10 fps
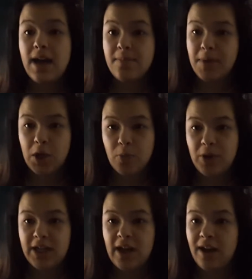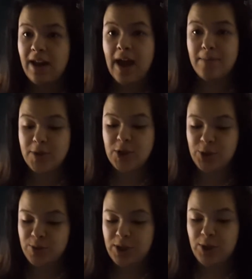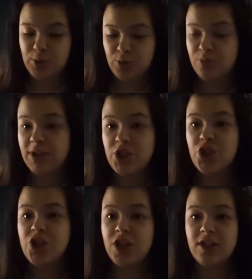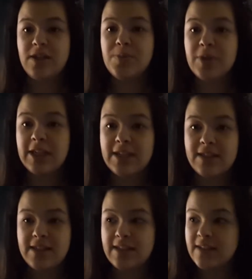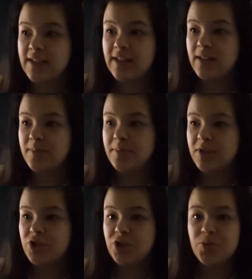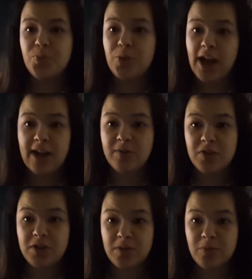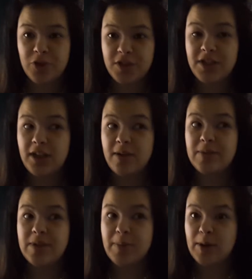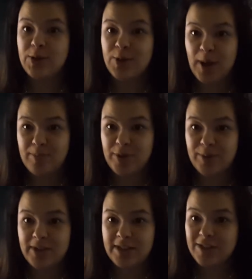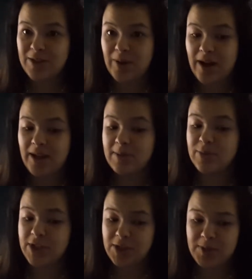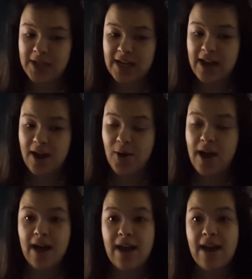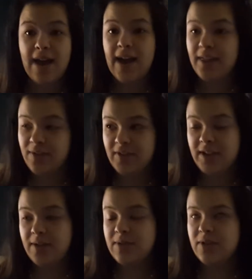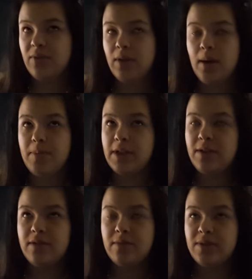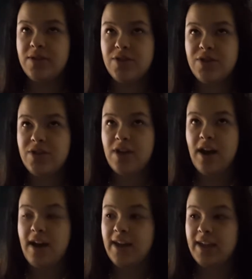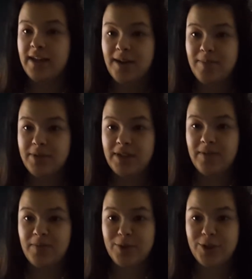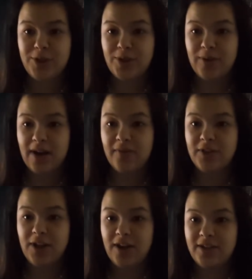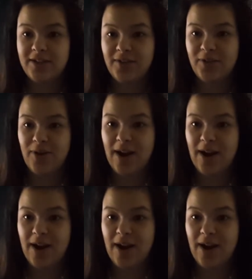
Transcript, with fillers: I may or may not absolutely lose my shit because this clip is just black for some reason and I was about to upload it. So I am redoing it now and the video is going up later, which I cannot believe I'm forced to do. I have a lot of